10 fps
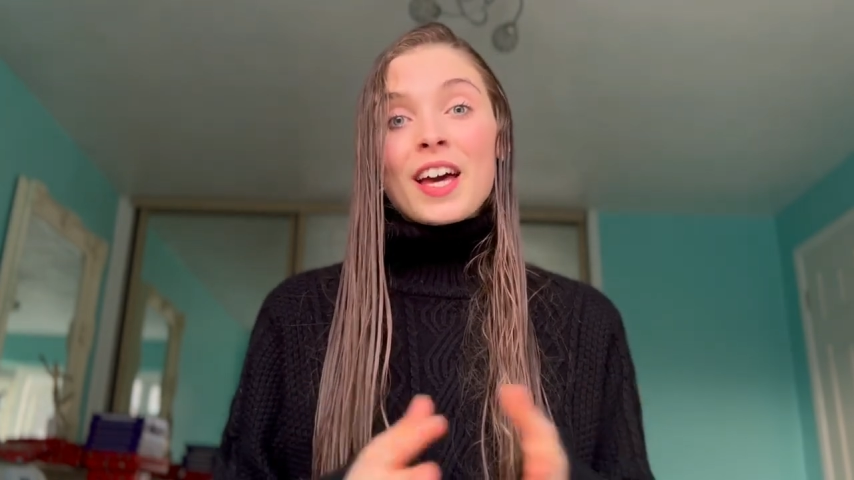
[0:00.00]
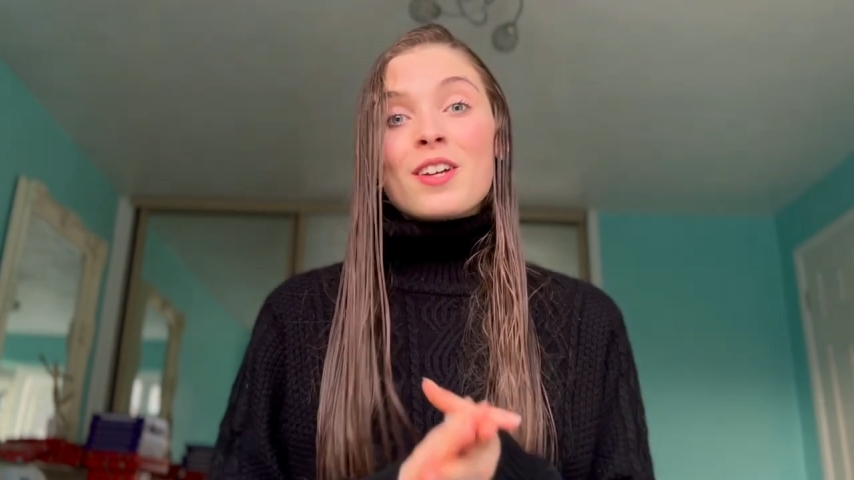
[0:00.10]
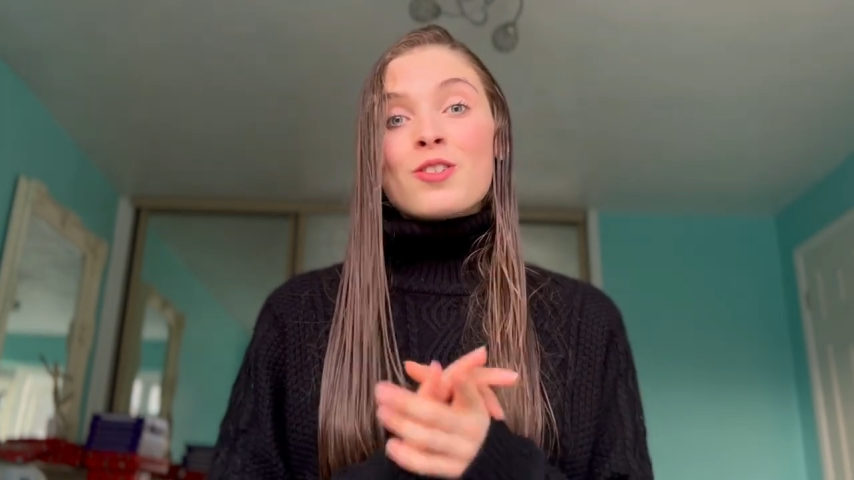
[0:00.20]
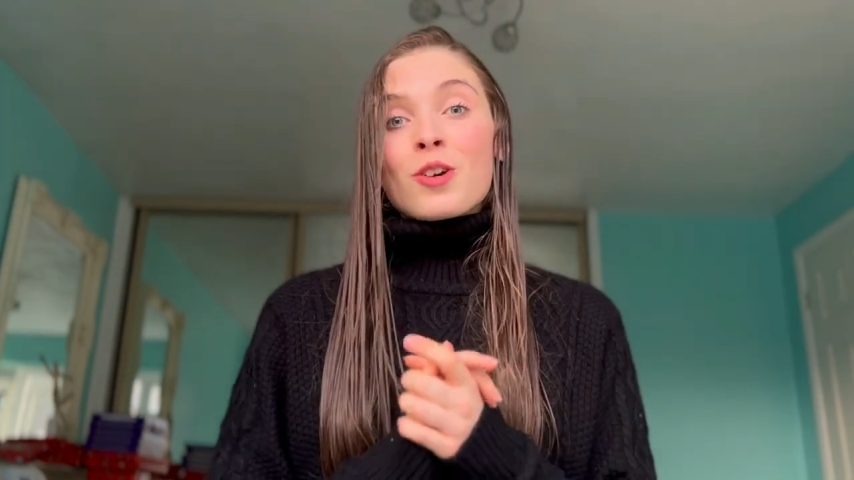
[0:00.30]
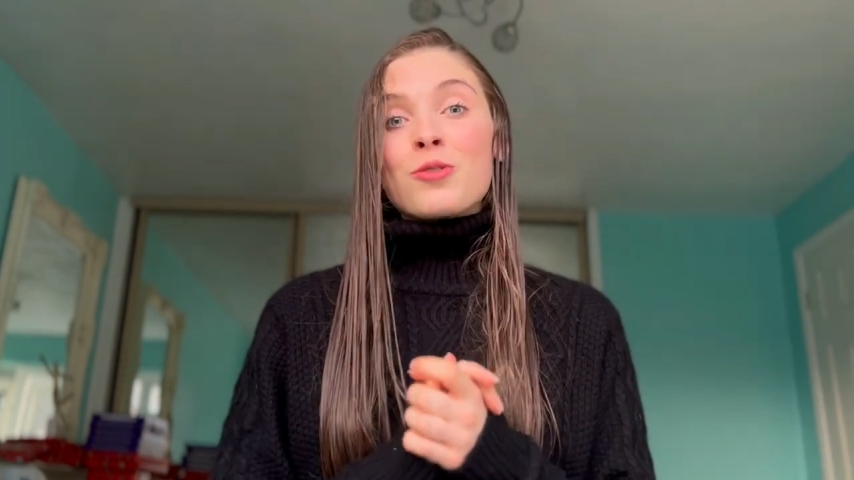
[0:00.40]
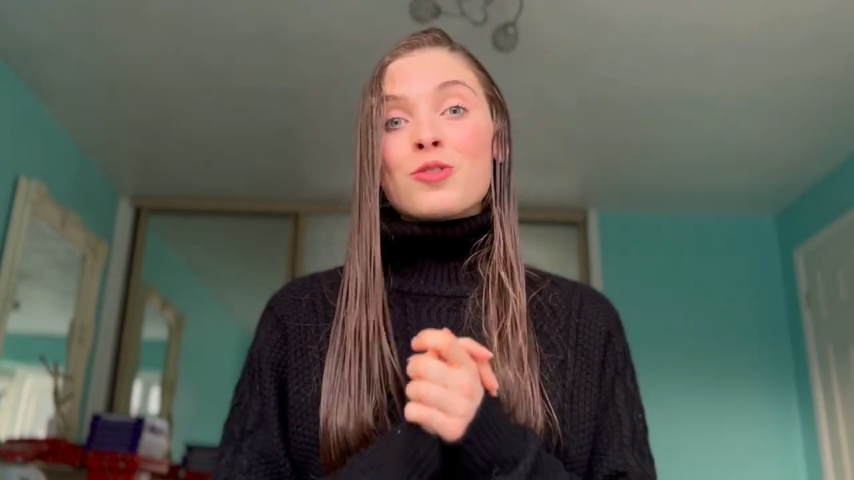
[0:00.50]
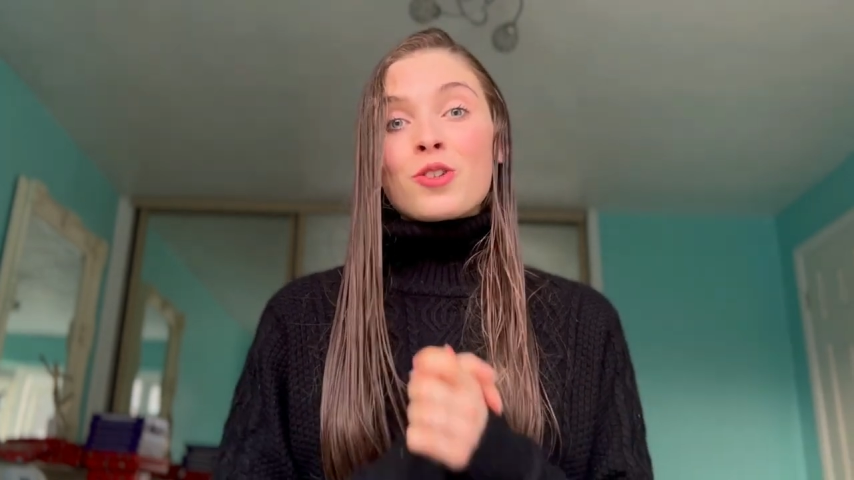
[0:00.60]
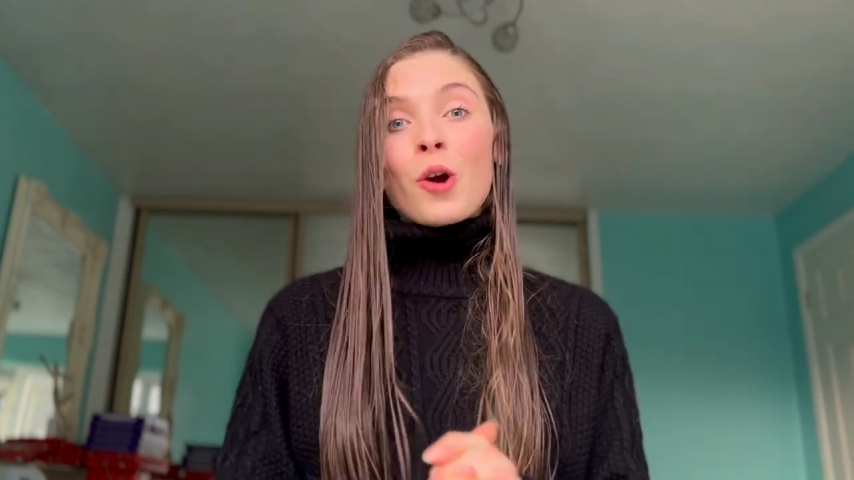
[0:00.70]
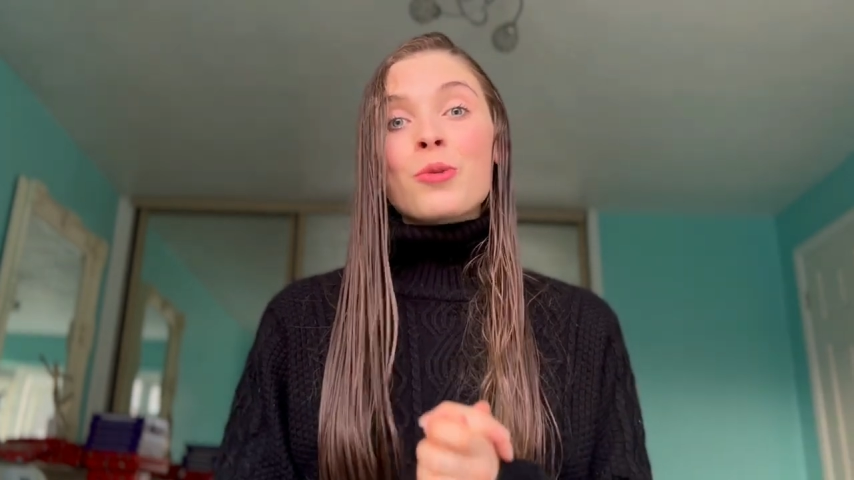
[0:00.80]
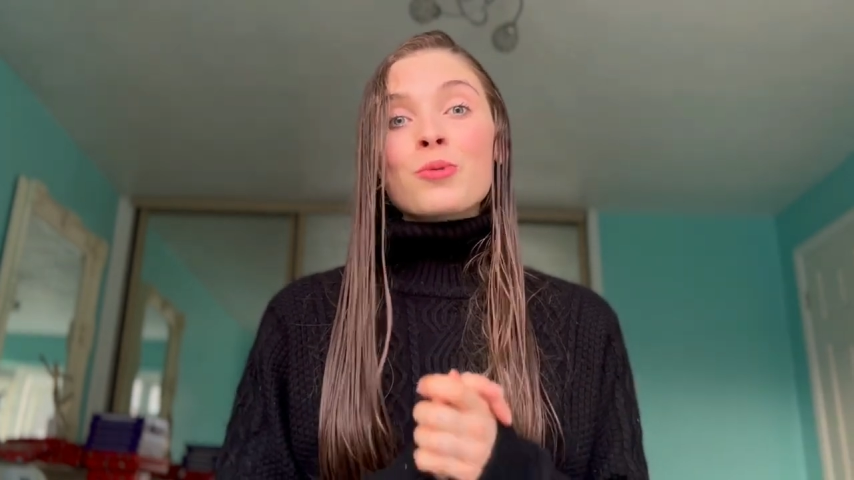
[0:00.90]
So
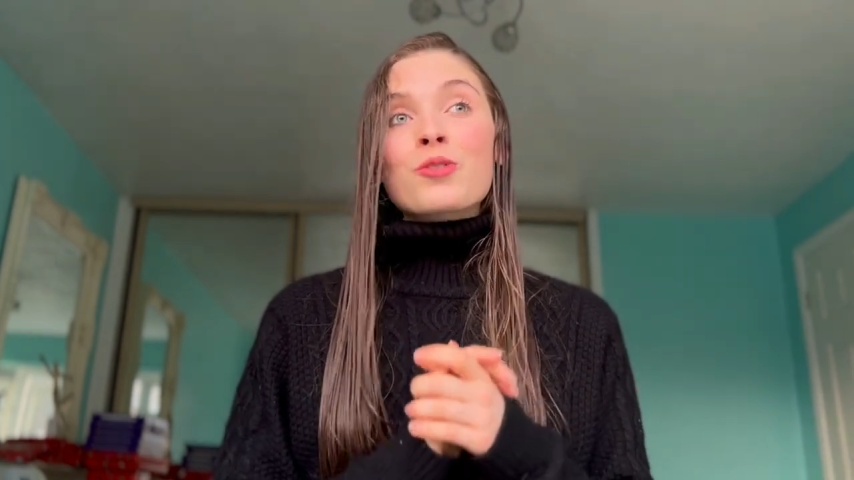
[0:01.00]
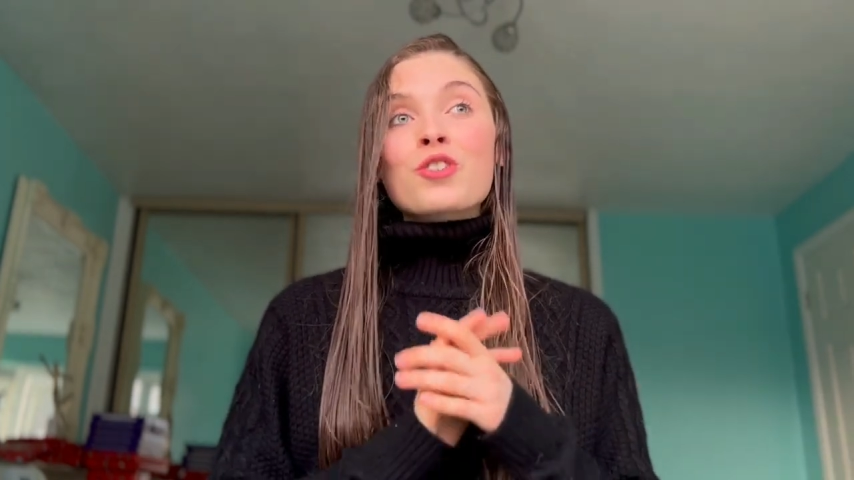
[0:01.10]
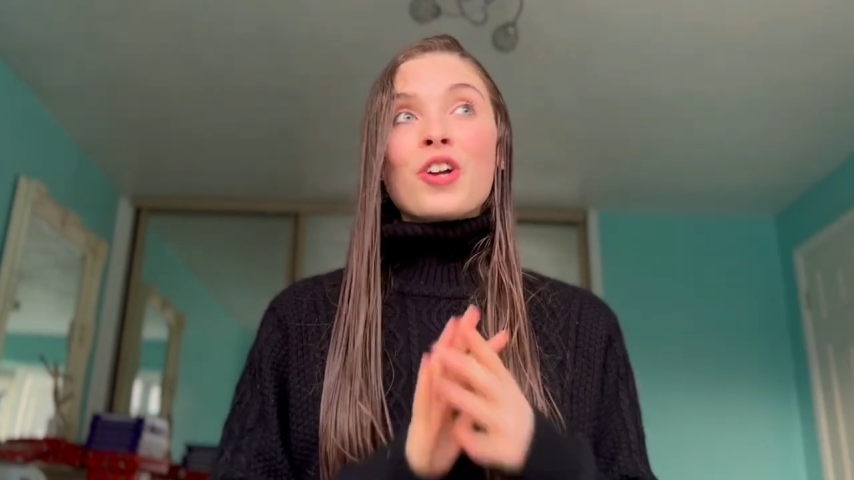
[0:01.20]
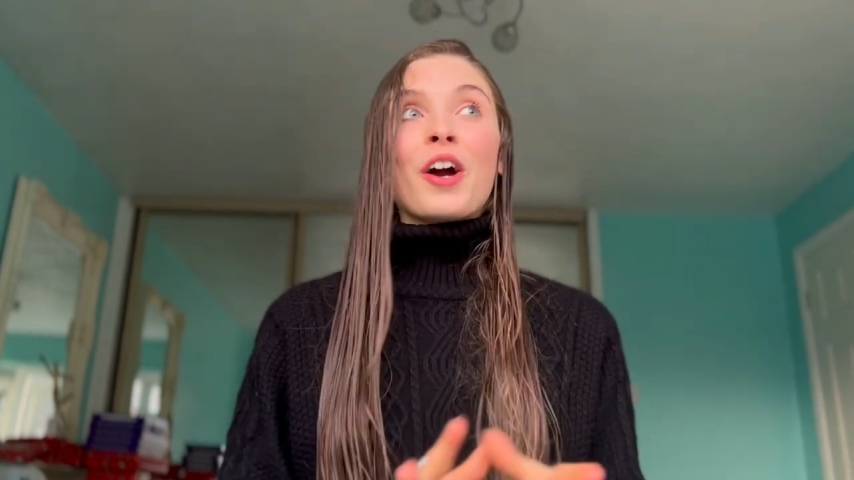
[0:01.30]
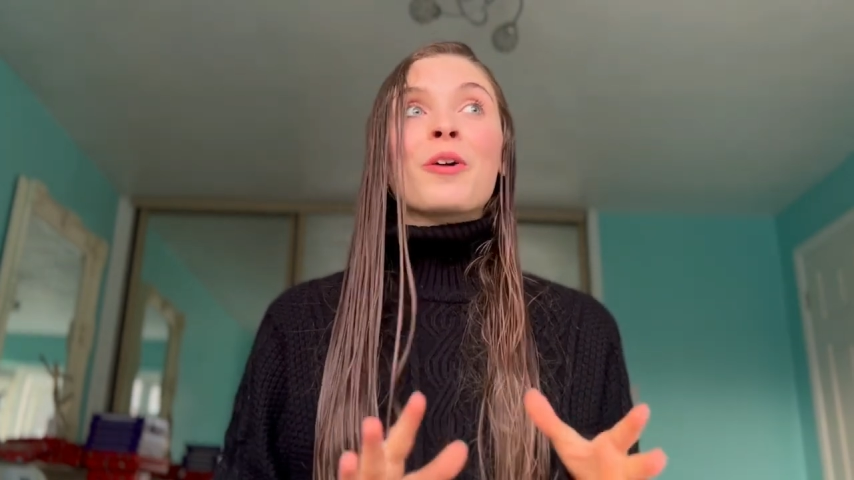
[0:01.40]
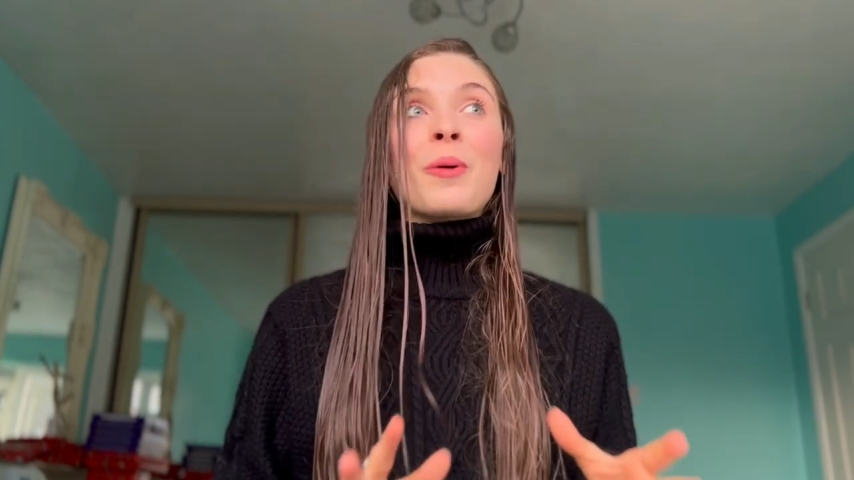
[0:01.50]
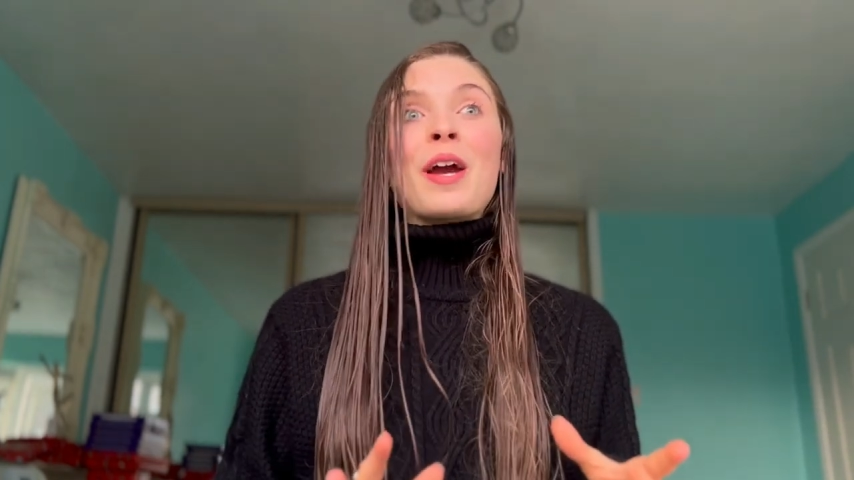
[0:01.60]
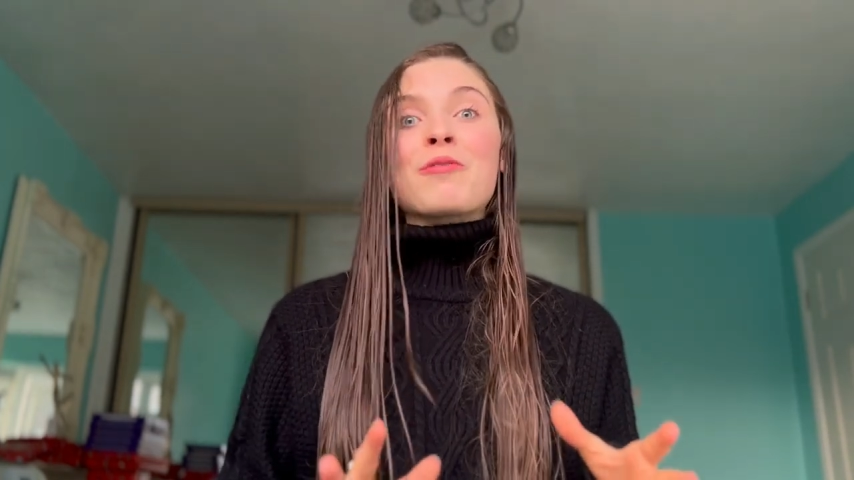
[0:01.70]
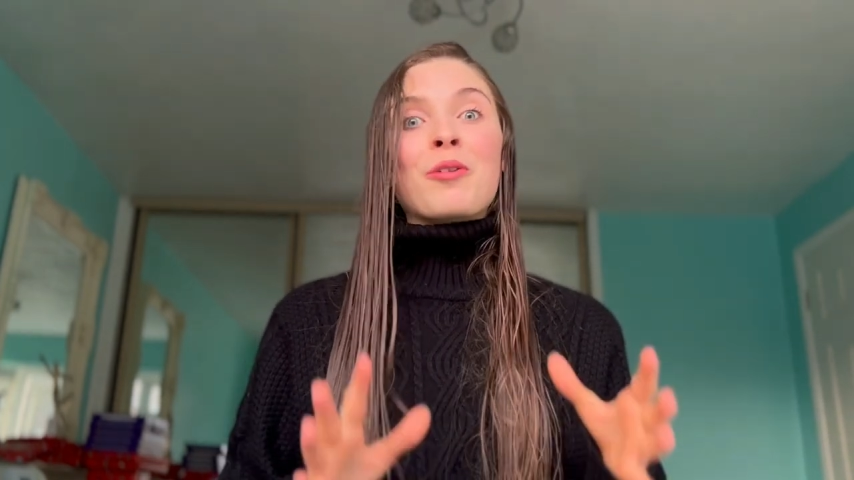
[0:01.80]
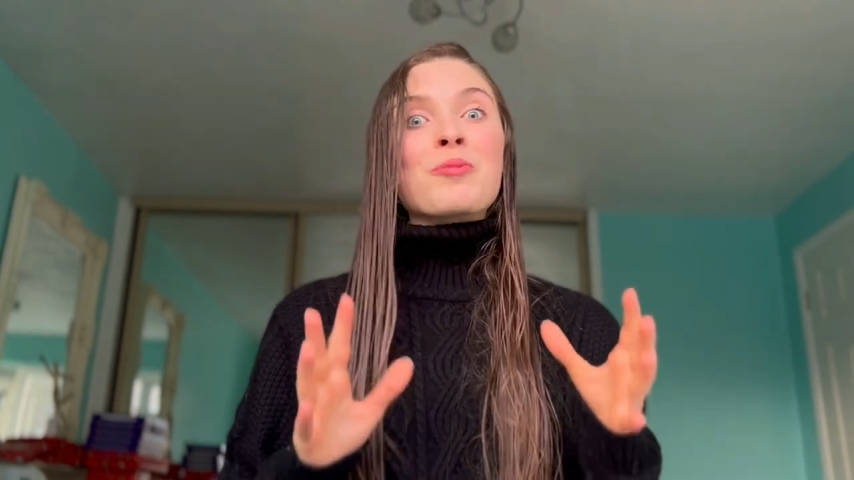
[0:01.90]
don't shy away from